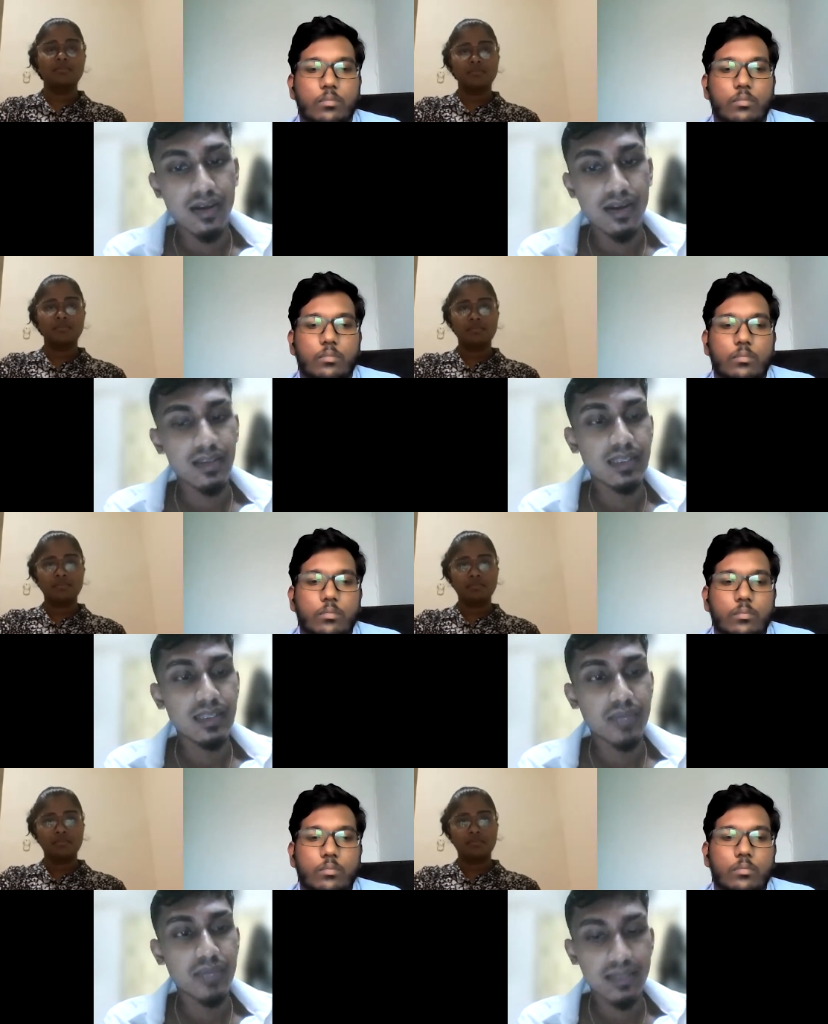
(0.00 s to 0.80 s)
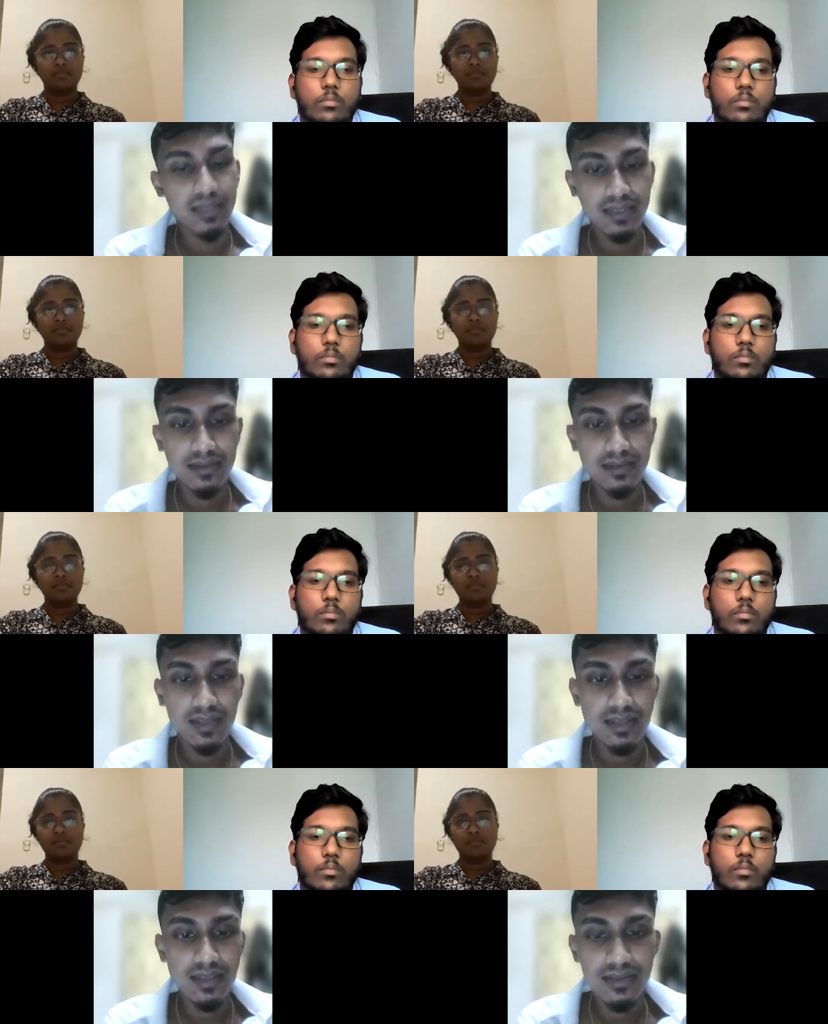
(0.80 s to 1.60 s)
Speaker 1: the placental
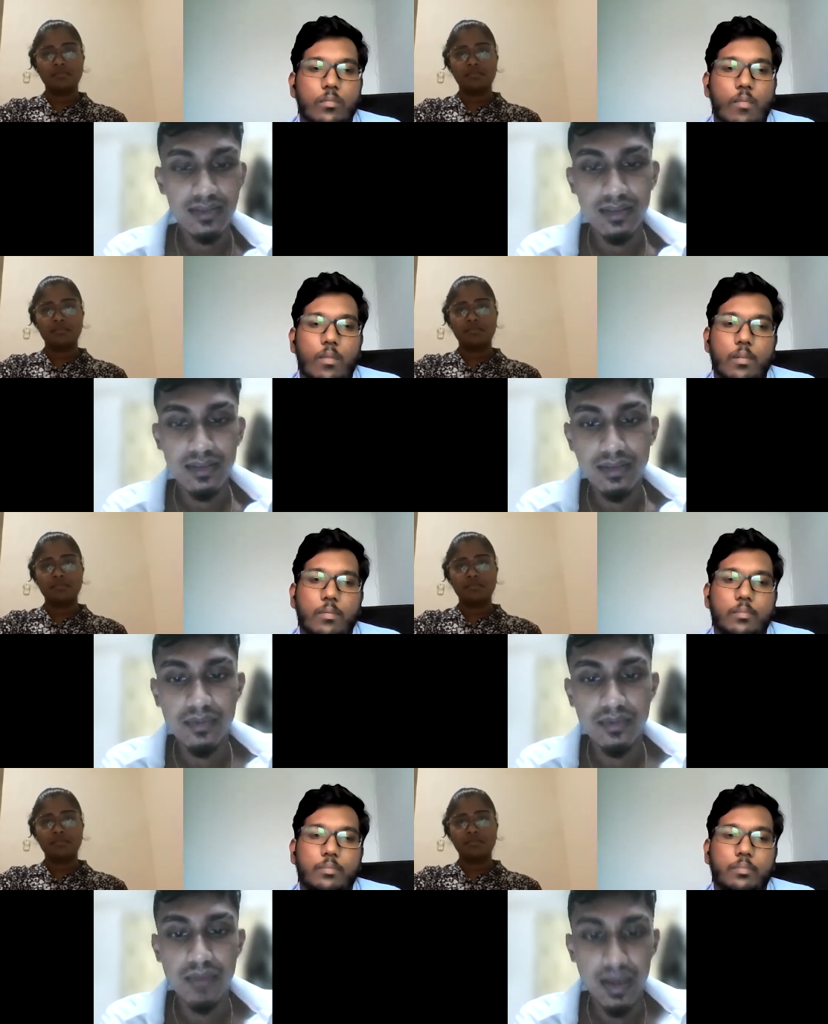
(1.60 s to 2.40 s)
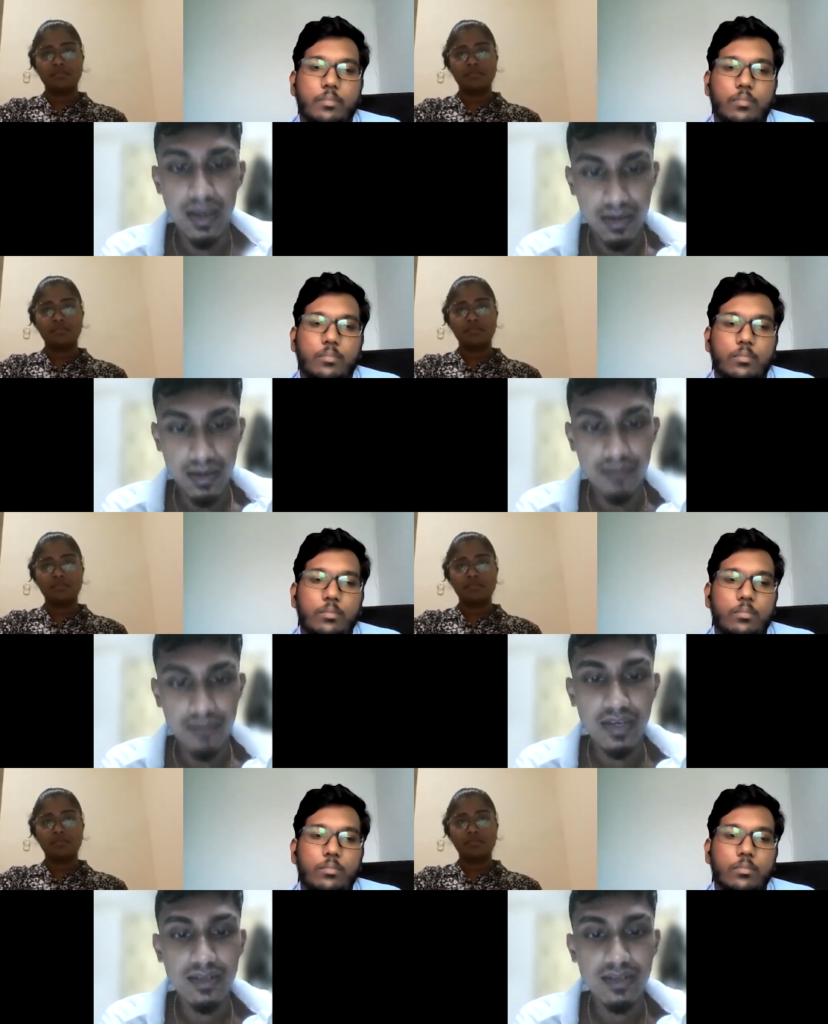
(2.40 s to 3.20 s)
sites, uh, via
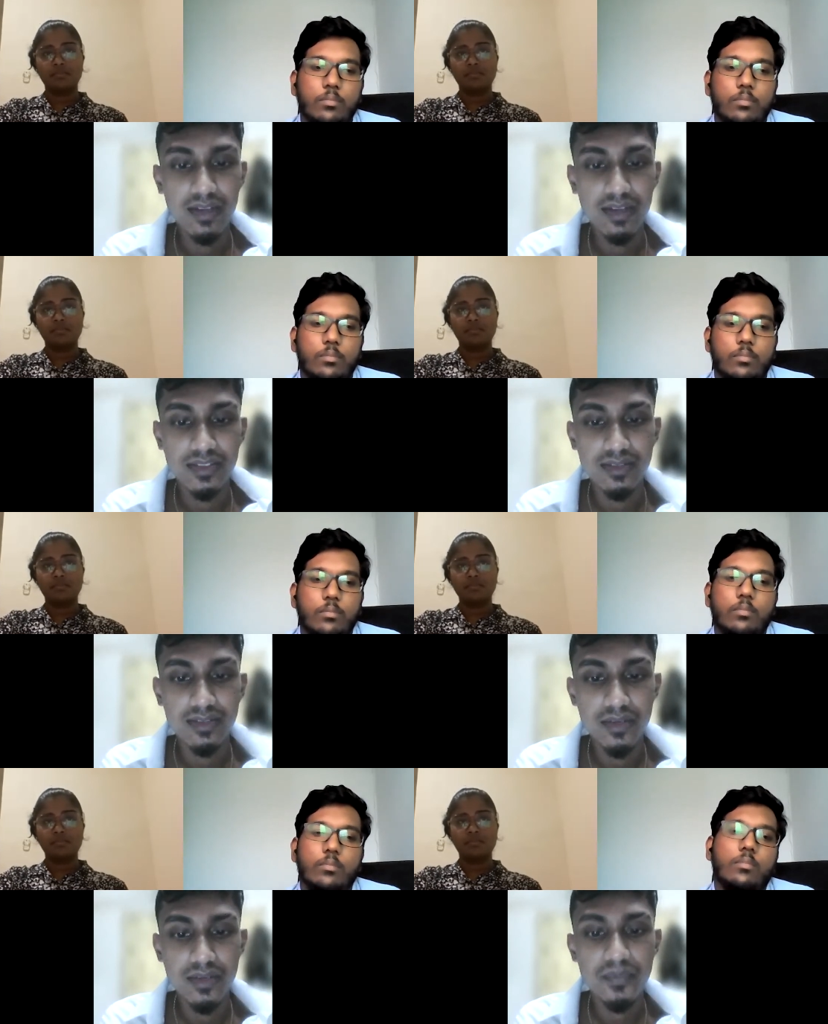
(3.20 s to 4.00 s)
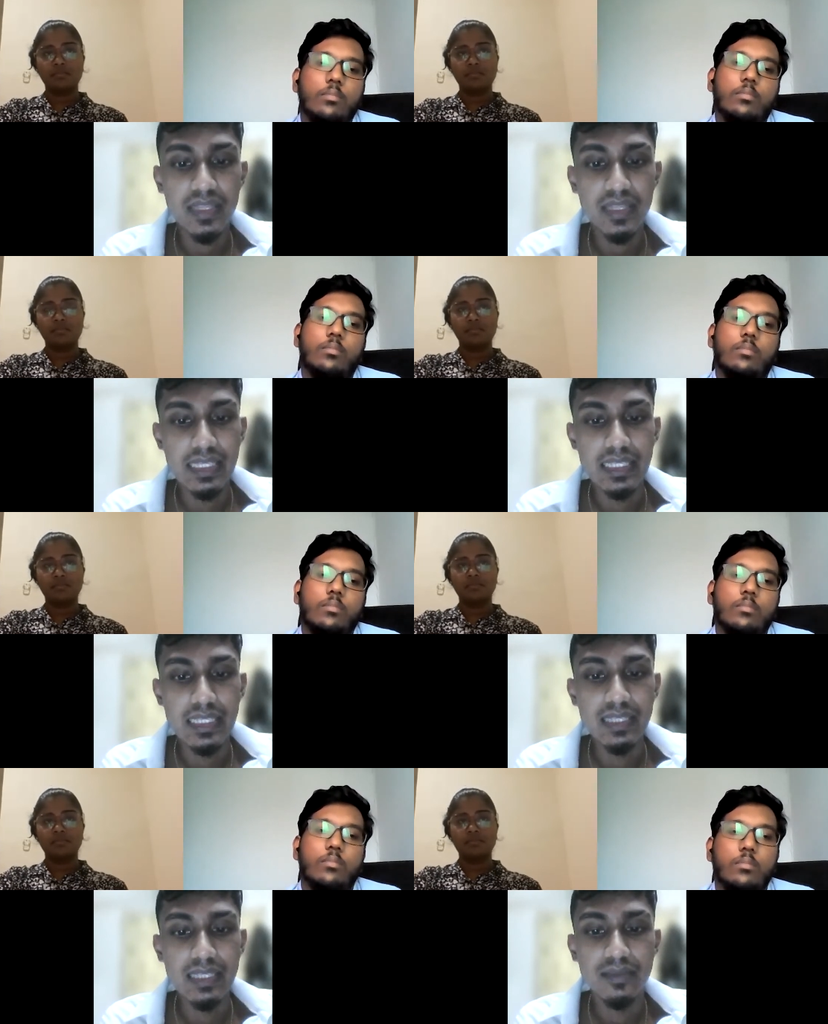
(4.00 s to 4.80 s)
ultrasound, the
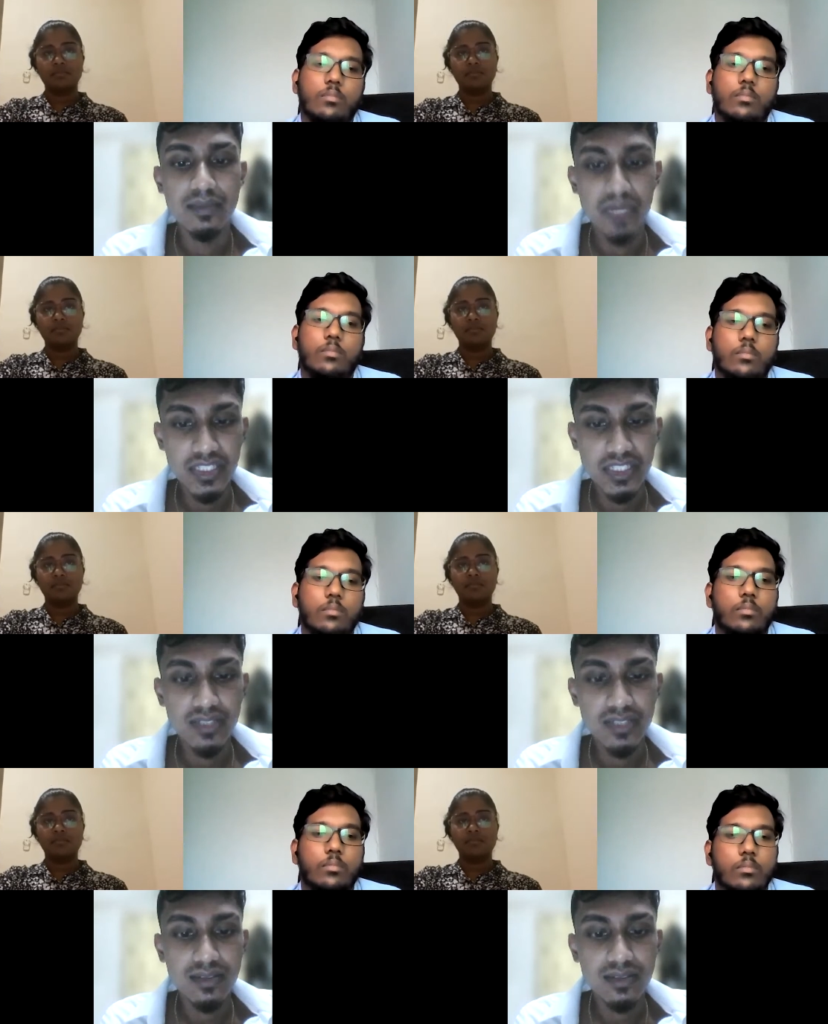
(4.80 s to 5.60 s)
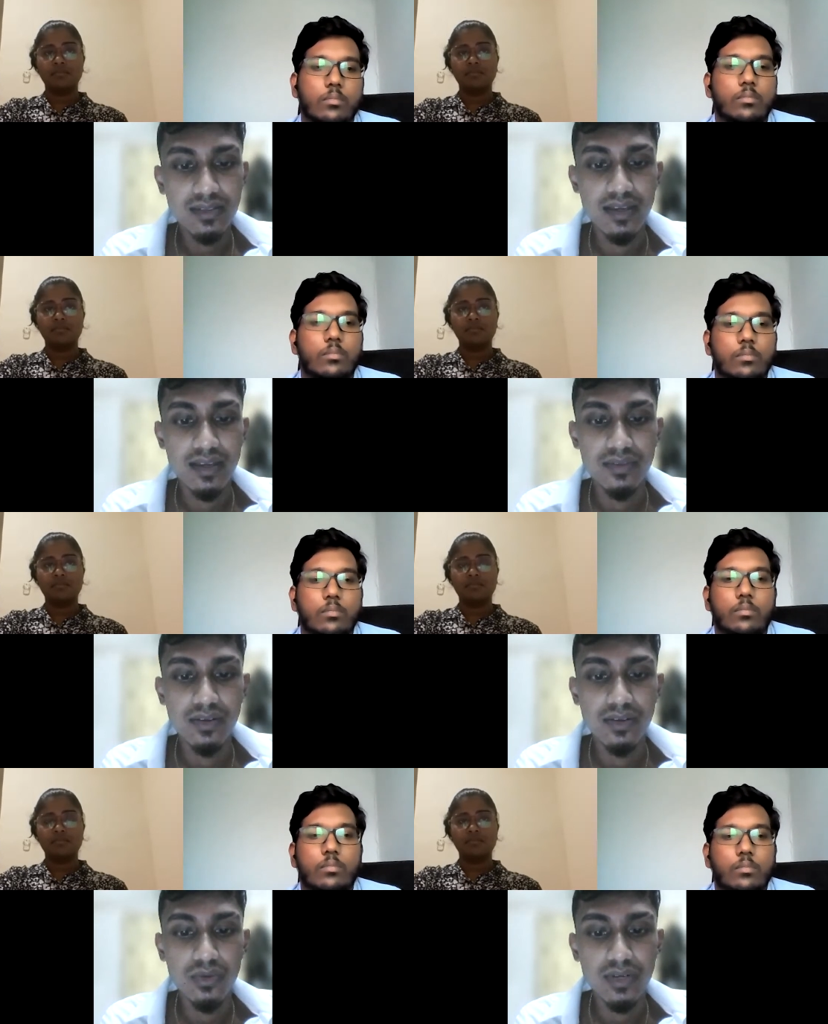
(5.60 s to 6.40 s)
patients have a
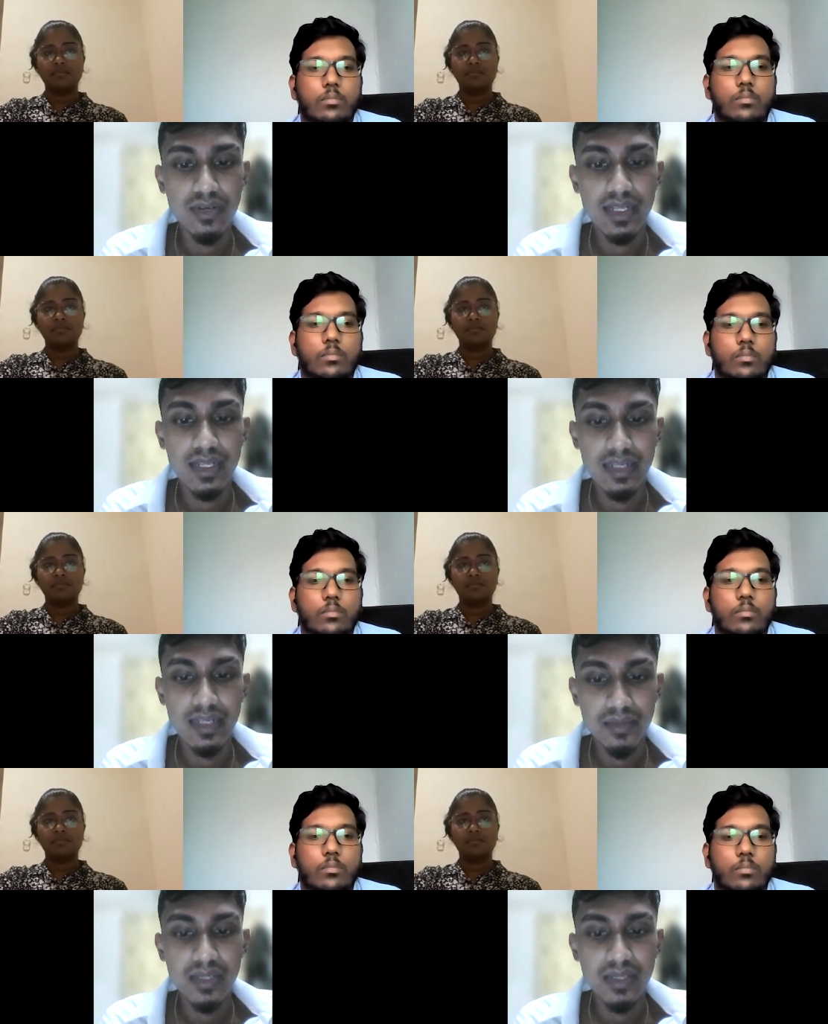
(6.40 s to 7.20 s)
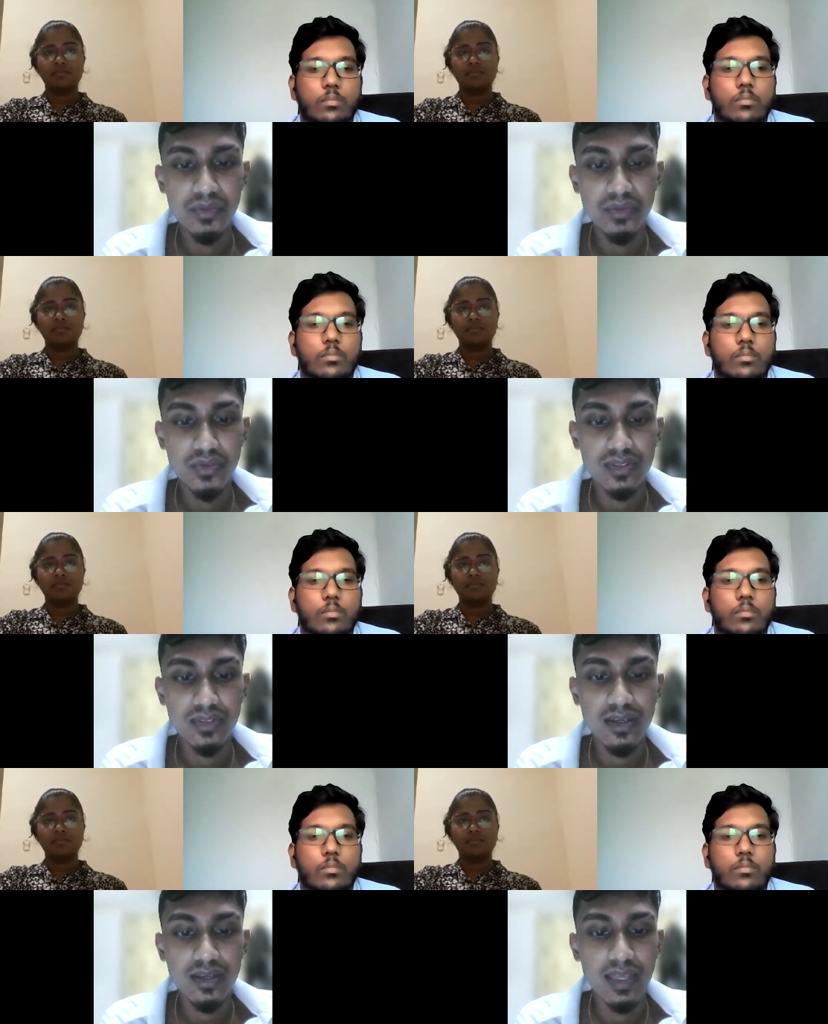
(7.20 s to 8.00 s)
low-grade anemic mucosa
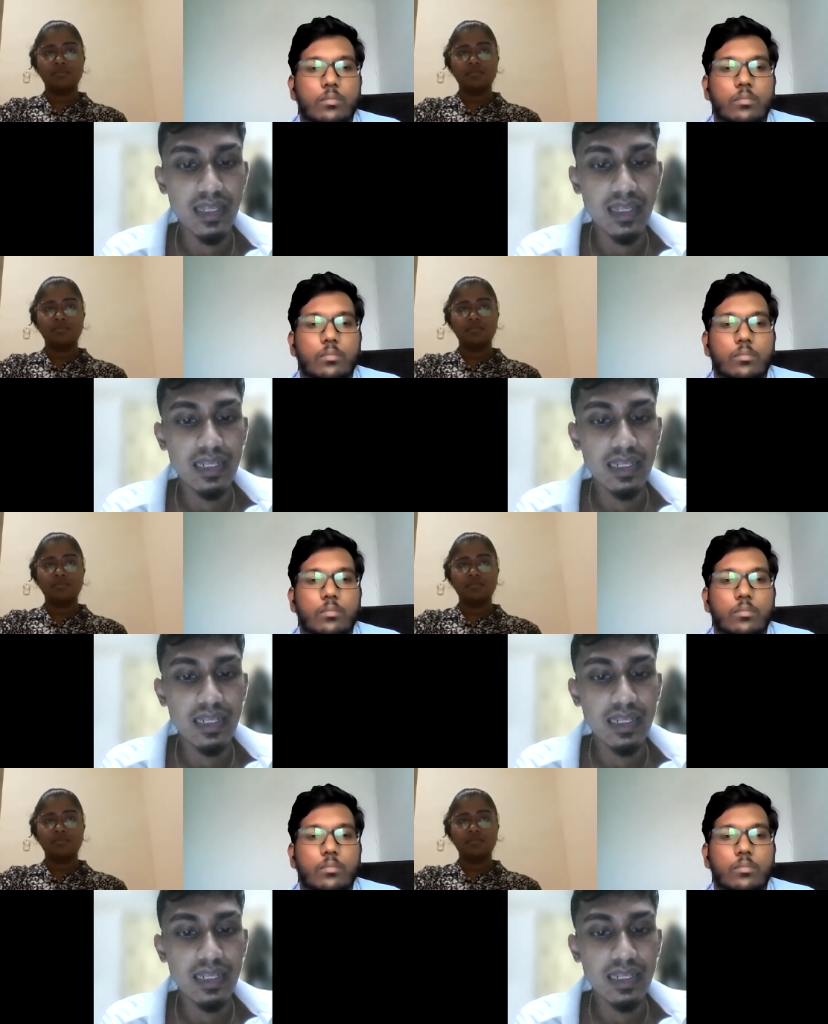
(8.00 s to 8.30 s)
and